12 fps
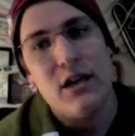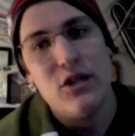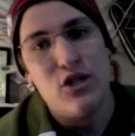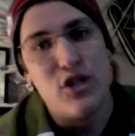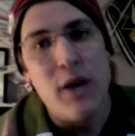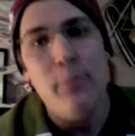
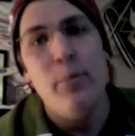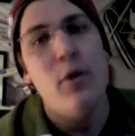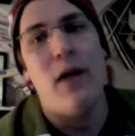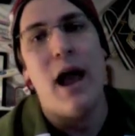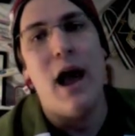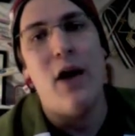jump
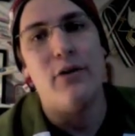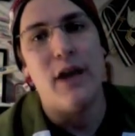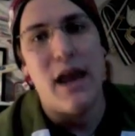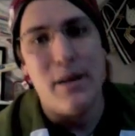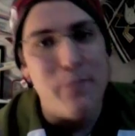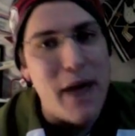around
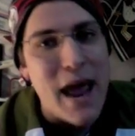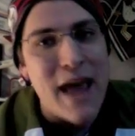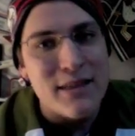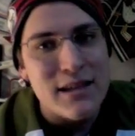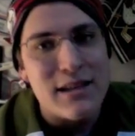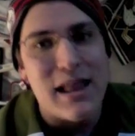and
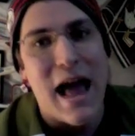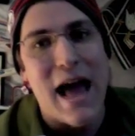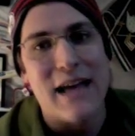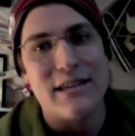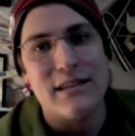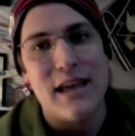bang the
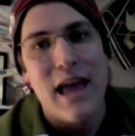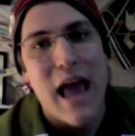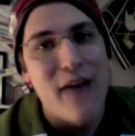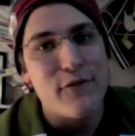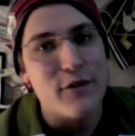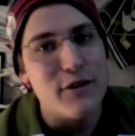glass
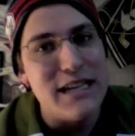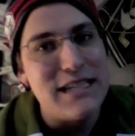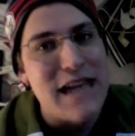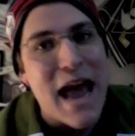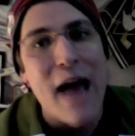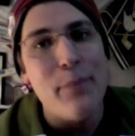after he
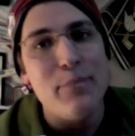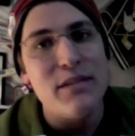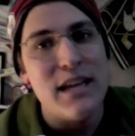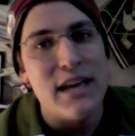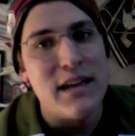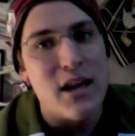taps
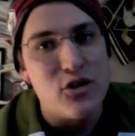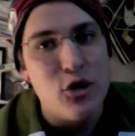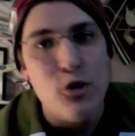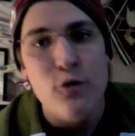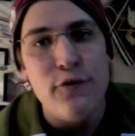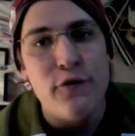in a
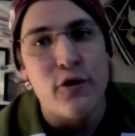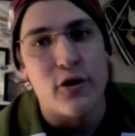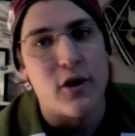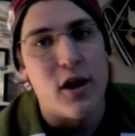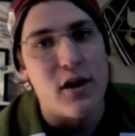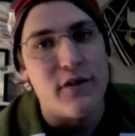two
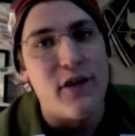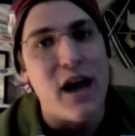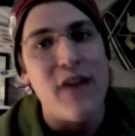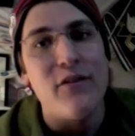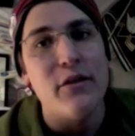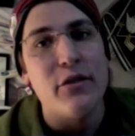footer on a
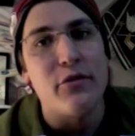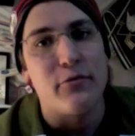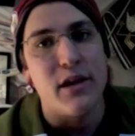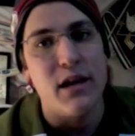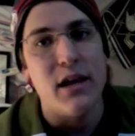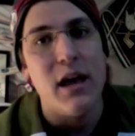five on
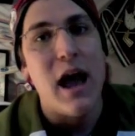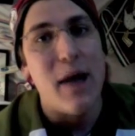three.